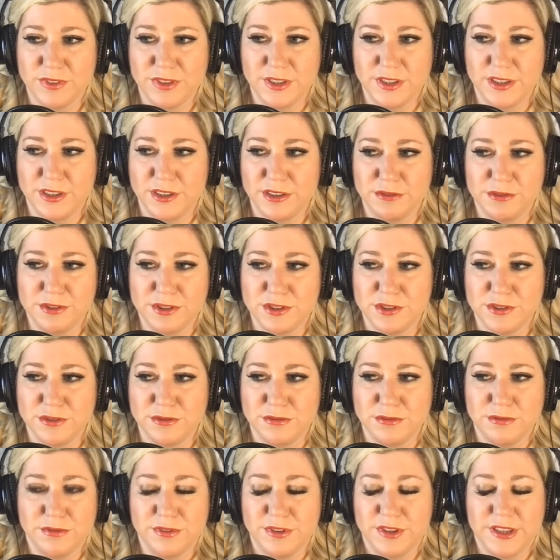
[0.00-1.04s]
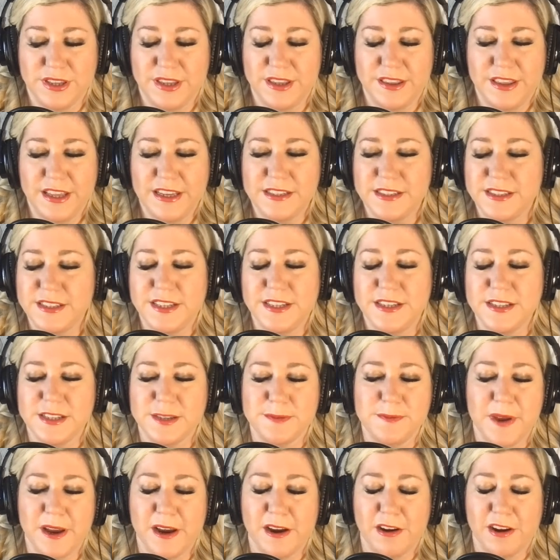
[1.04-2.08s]
they didn't
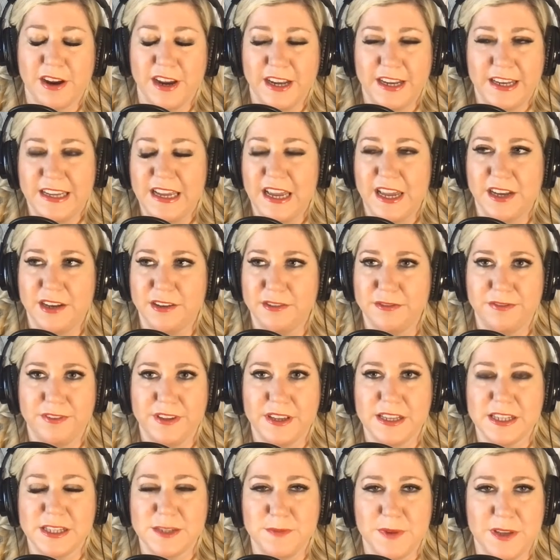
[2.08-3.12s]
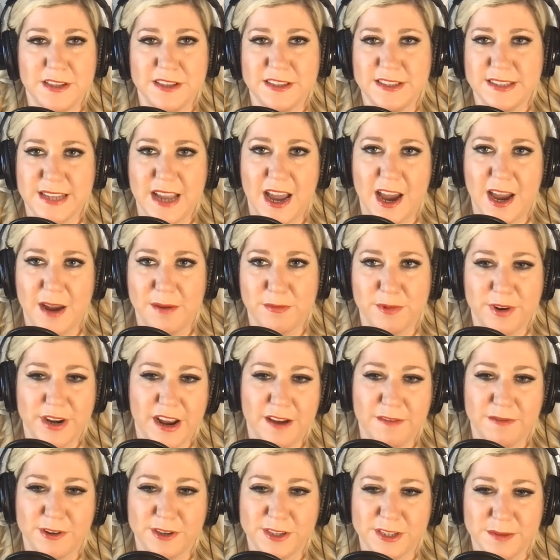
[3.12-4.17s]
spare any kind of expense, time,
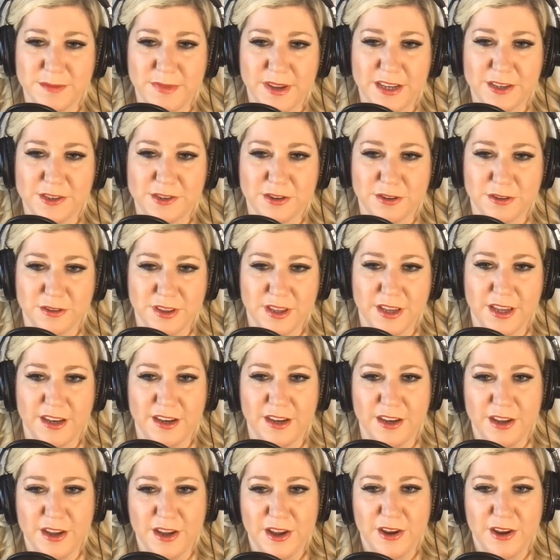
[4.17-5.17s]
whatever, to make sure that